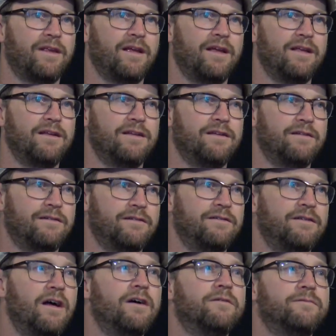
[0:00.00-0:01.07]
can I interrupt a second?
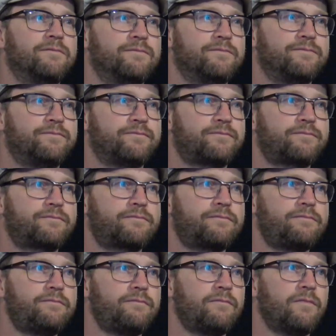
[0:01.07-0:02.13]
Yeah. What, what'd you play? The
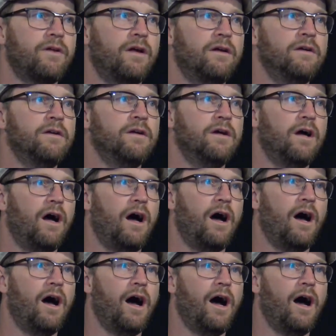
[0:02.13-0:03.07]
grunge stuff you mentioned from?